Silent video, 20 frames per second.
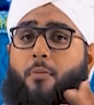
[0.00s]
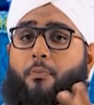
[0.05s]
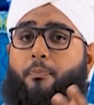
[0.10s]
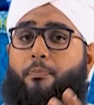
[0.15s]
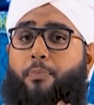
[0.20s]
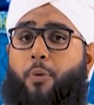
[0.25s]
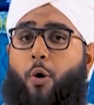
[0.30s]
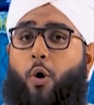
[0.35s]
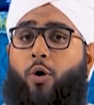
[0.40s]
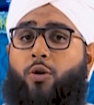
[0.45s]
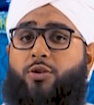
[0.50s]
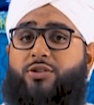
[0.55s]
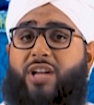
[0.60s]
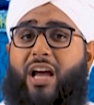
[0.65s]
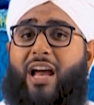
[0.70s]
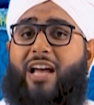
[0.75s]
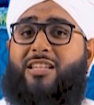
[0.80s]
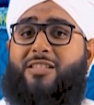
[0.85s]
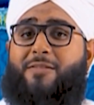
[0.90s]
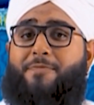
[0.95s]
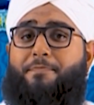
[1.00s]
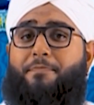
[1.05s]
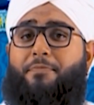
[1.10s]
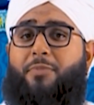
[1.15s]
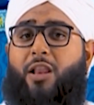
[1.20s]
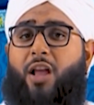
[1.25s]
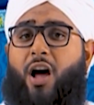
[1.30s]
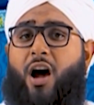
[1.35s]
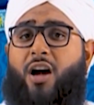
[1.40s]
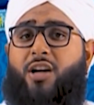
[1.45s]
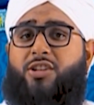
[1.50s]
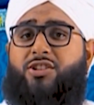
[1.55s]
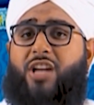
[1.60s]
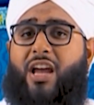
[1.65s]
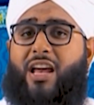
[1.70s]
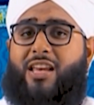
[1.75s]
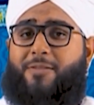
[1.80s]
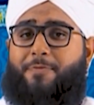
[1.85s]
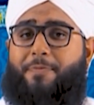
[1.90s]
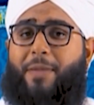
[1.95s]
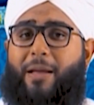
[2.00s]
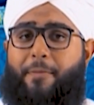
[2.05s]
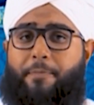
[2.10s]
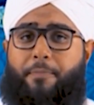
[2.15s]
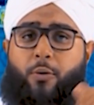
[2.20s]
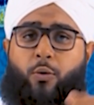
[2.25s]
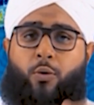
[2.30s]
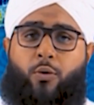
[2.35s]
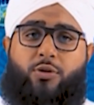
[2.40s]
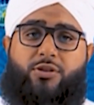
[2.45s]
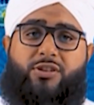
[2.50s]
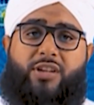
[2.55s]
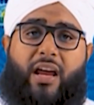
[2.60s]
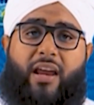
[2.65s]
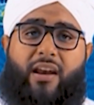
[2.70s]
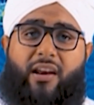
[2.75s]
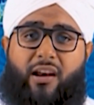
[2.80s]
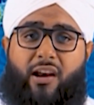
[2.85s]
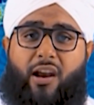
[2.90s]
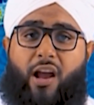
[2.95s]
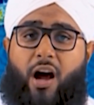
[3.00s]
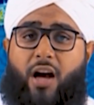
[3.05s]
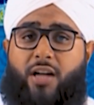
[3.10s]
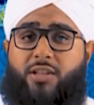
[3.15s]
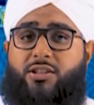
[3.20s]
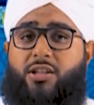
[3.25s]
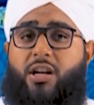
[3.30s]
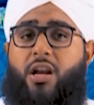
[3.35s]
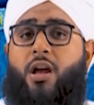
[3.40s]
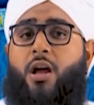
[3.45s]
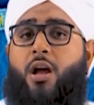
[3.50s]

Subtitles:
bowls as large as big pools and large